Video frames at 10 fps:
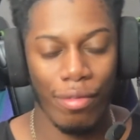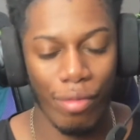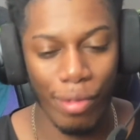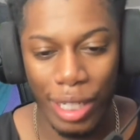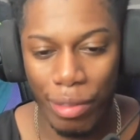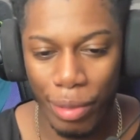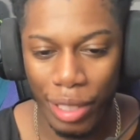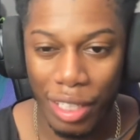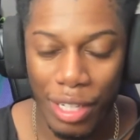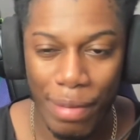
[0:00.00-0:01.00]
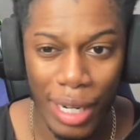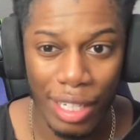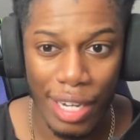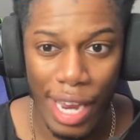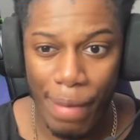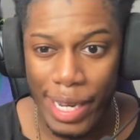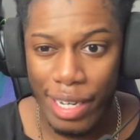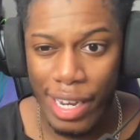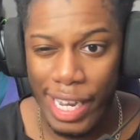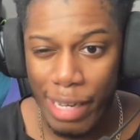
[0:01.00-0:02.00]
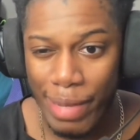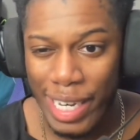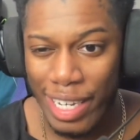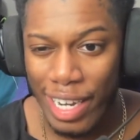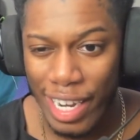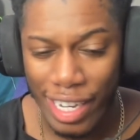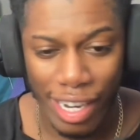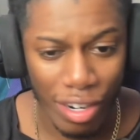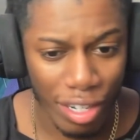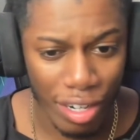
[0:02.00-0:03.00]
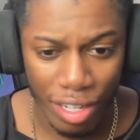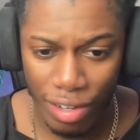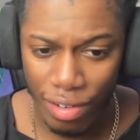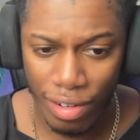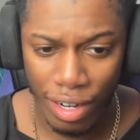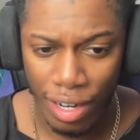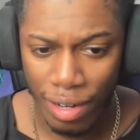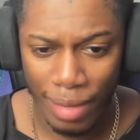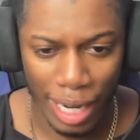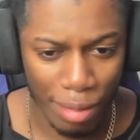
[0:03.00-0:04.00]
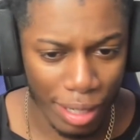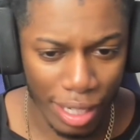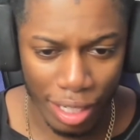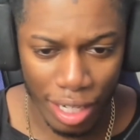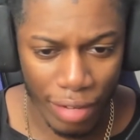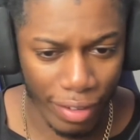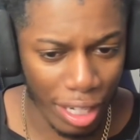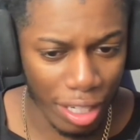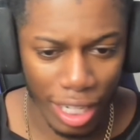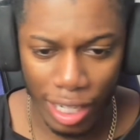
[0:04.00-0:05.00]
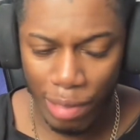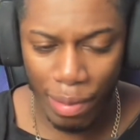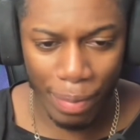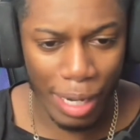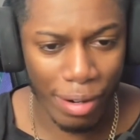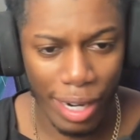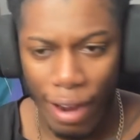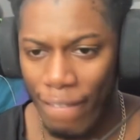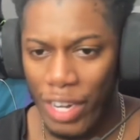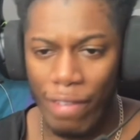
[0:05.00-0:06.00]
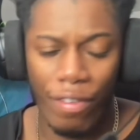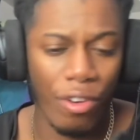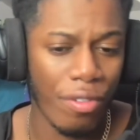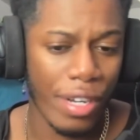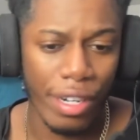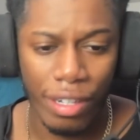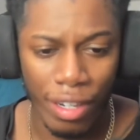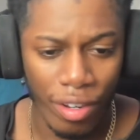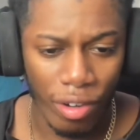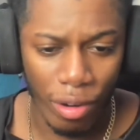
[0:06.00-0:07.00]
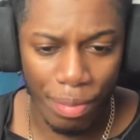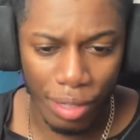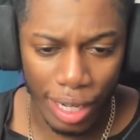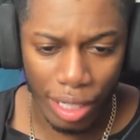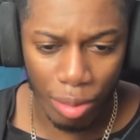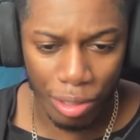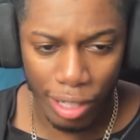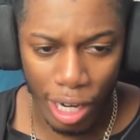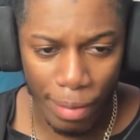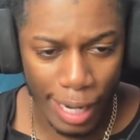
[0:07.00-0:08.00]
I wanted to really see about this Hebe Hebe Snake character. So hyped to get into this. Vinland Saga has been peak right now. And if you're new here, hope you like and subscribe.